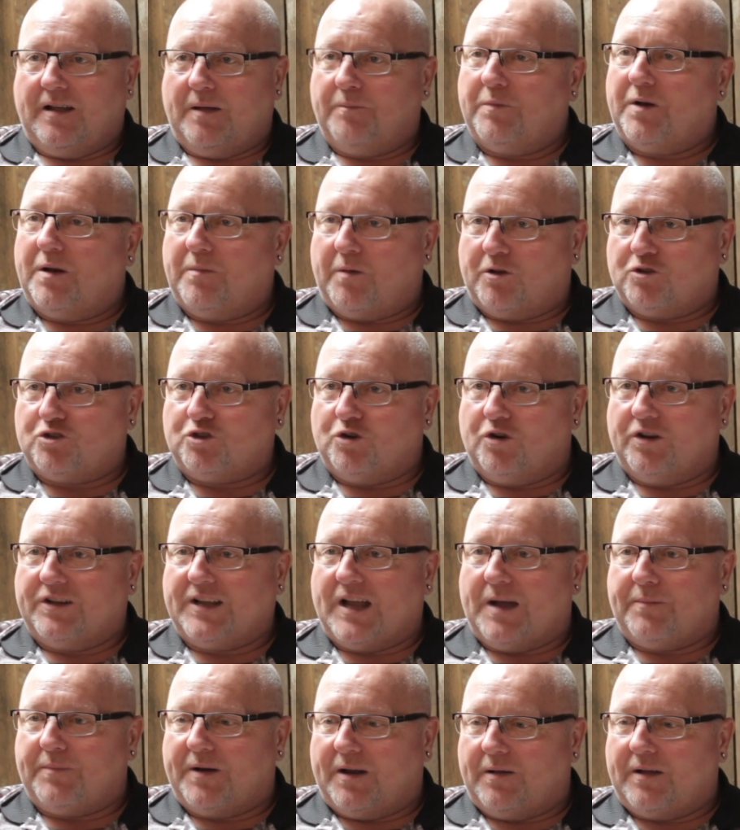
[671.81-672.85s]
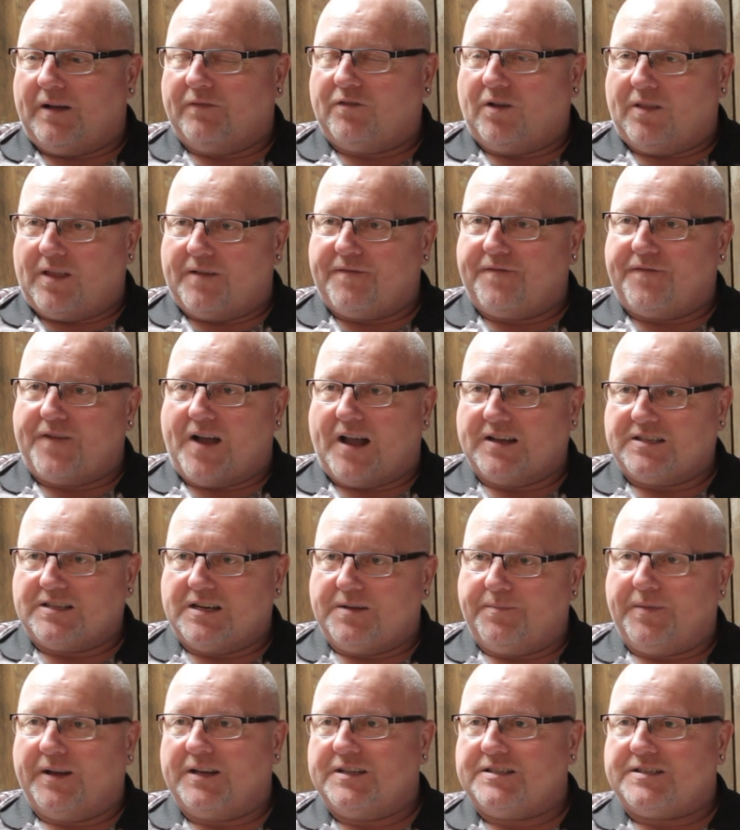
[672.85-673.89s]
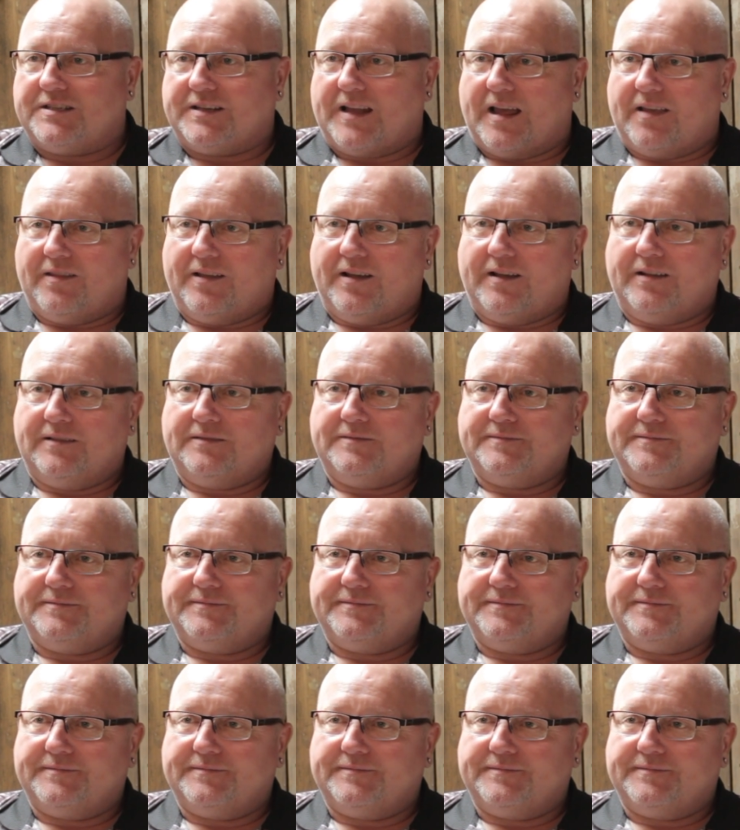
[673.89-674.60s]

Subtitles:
But I'm not sure I can, but I've got that fight and ability to get there.